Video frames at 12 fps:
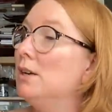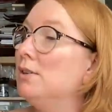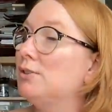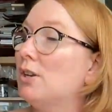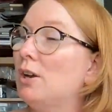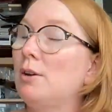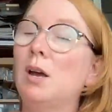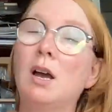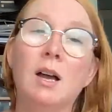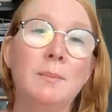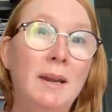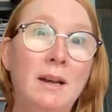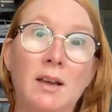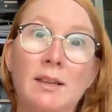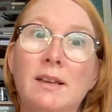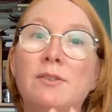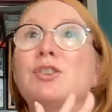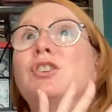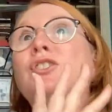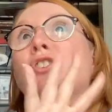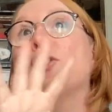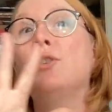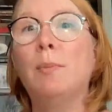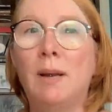So, I mean, like there are
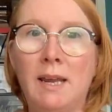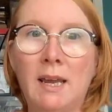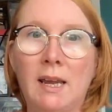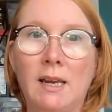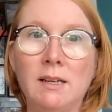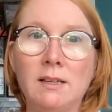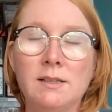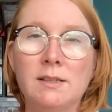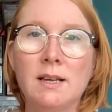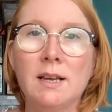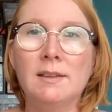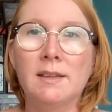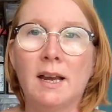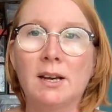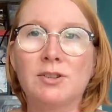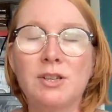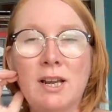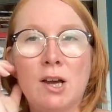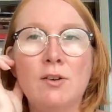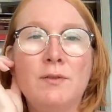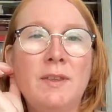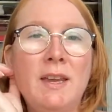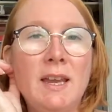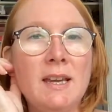so many inks that actually over
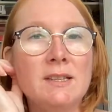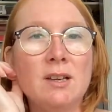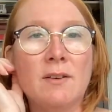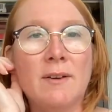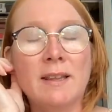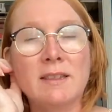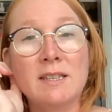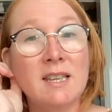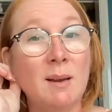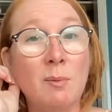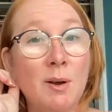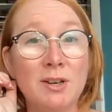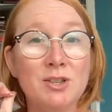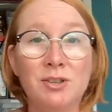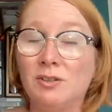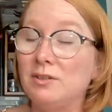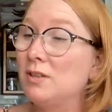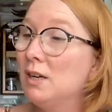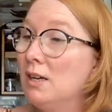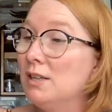the years I've had the same questions.